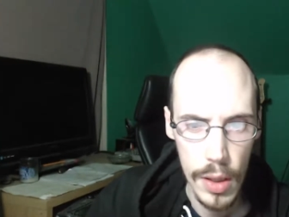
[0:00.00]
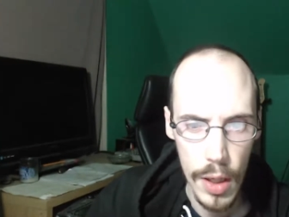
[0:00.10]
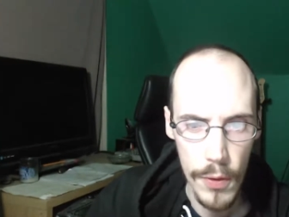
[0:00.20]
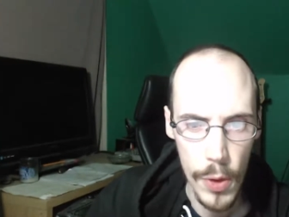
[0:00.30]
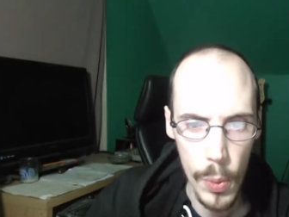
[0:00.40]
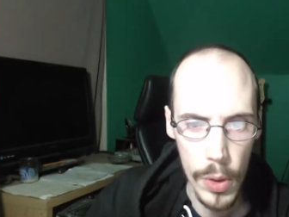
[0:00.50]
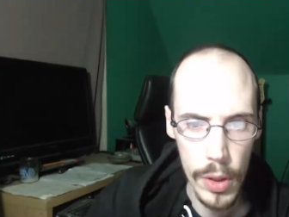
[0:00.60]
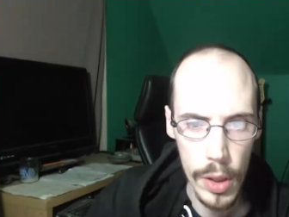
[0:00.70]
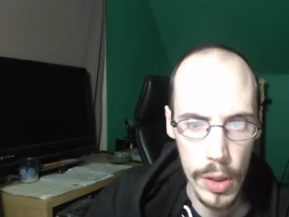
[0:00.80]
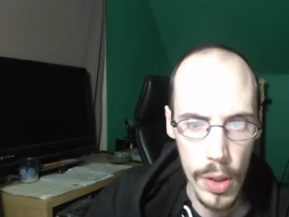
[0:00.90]
If you're willing
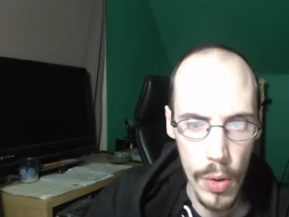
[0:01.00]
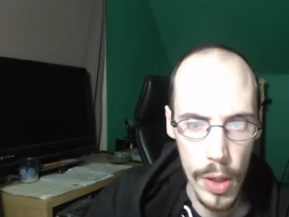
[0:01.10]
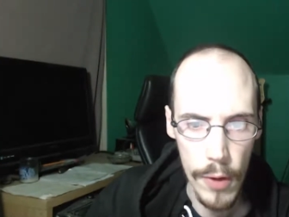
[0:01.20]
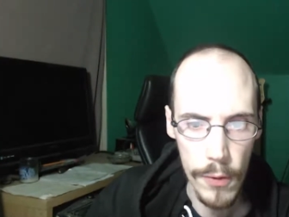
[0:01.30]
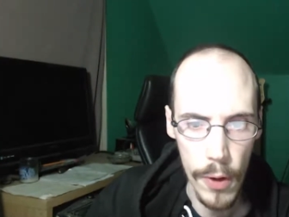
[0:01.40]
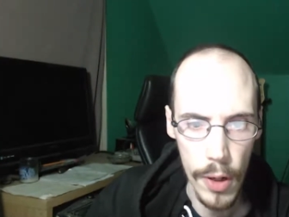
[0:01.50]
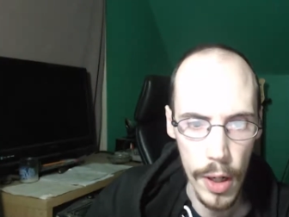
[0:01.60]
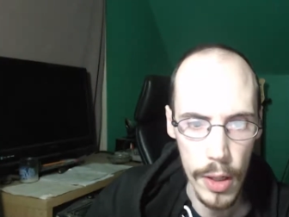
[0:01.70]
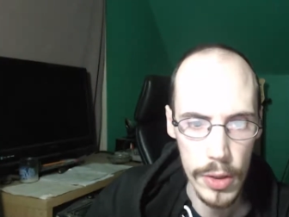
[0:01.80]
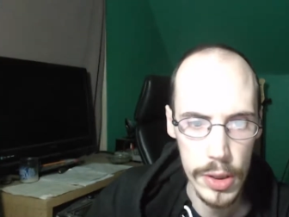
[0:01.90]
to go that far,
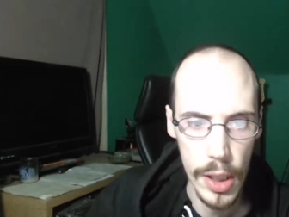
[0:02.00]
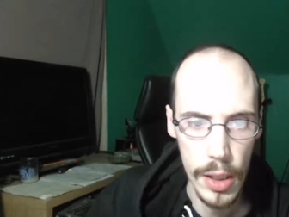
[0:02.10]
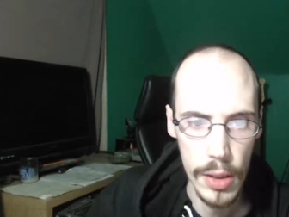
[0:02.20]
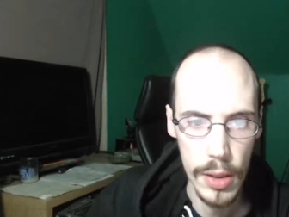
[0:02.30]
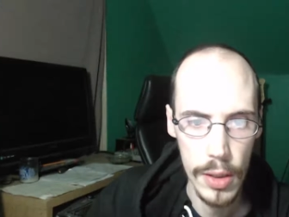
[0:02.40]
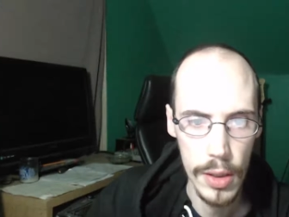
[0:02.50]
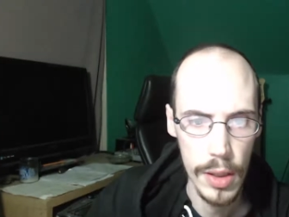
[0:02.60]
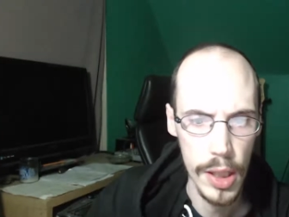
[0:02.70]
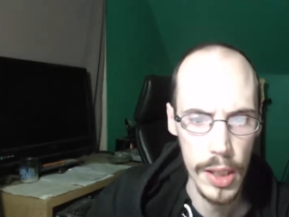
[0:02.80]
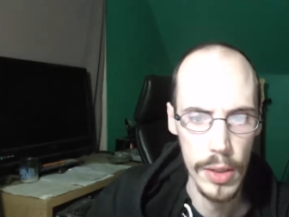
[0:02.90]
understand. Huh?
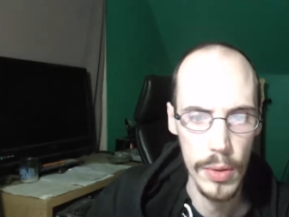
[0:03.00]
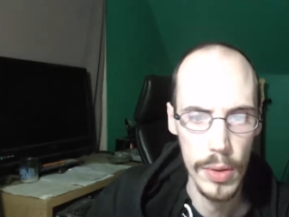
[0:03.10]
Thank you.